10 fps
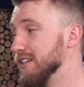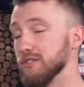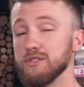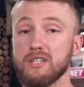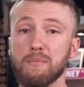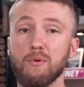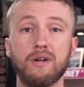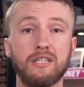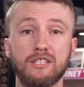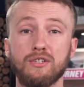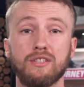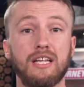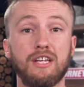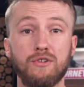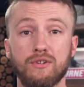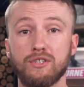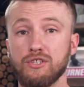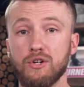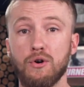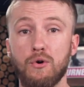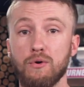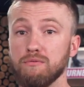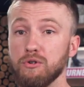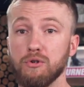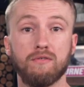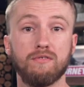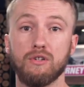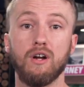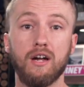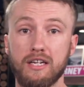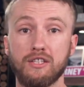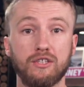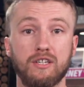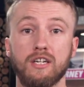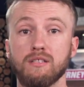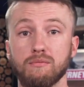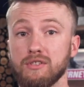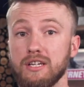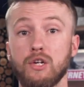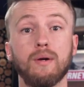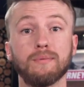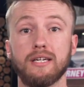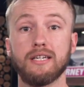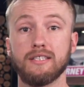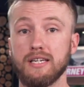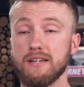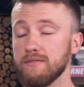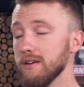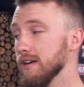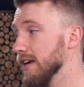So there's a couple of ways that you can show your audience, your customers, that your website is safe.